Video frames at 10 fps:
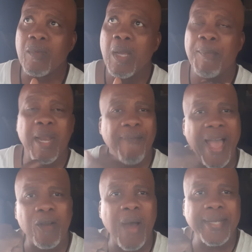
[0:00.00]
But if
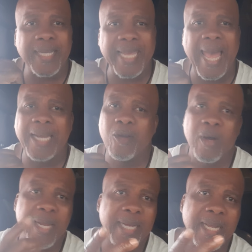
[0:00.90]
I go out to Cali
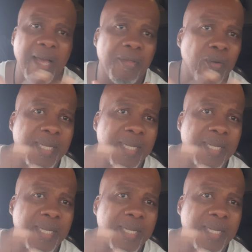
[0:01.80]
or any other of